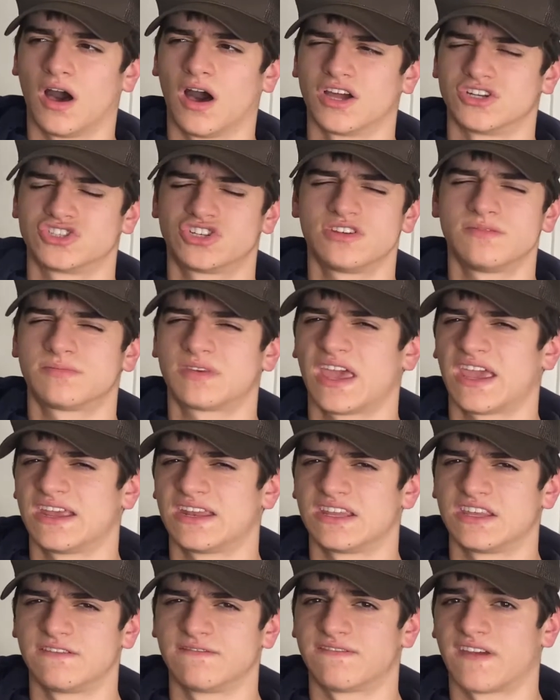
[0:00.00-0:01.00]
Cheap
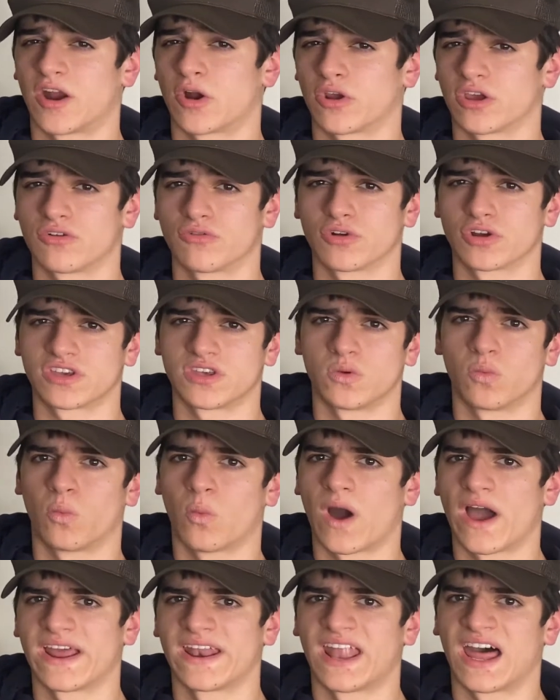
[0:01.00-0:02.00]
KD variant rookie,
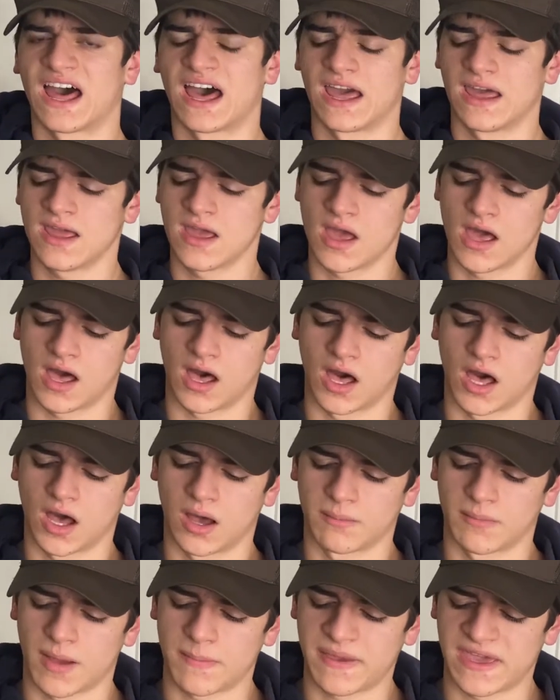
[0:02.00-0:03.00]
why not?
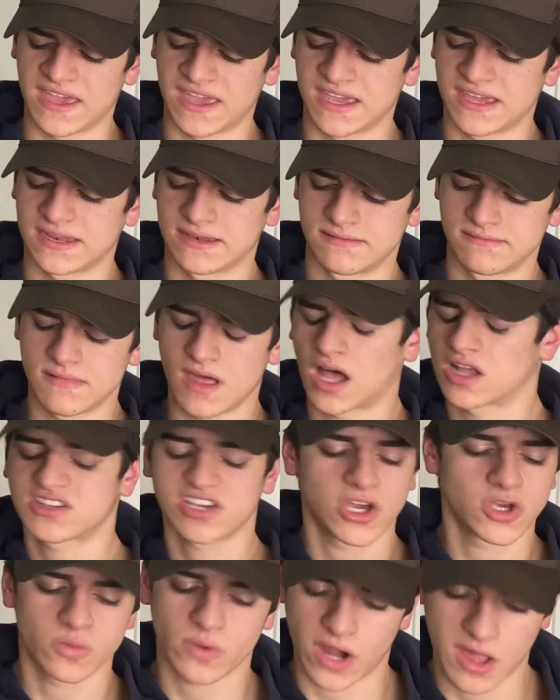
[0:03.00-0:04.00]
I'll
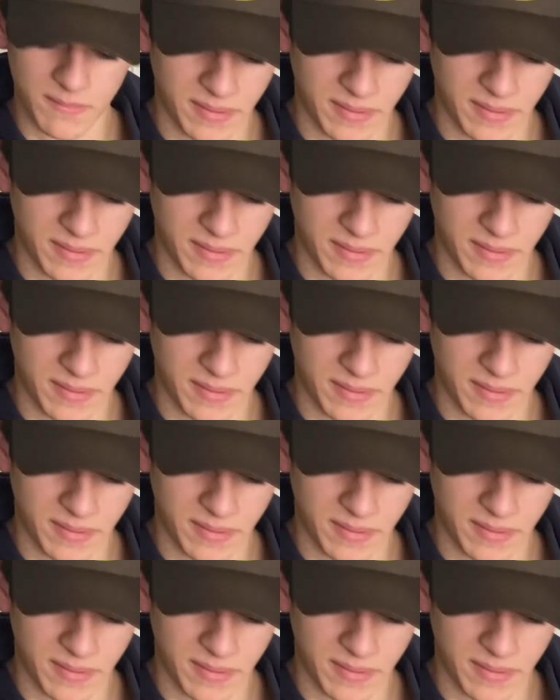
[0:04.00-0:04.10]
tell you what I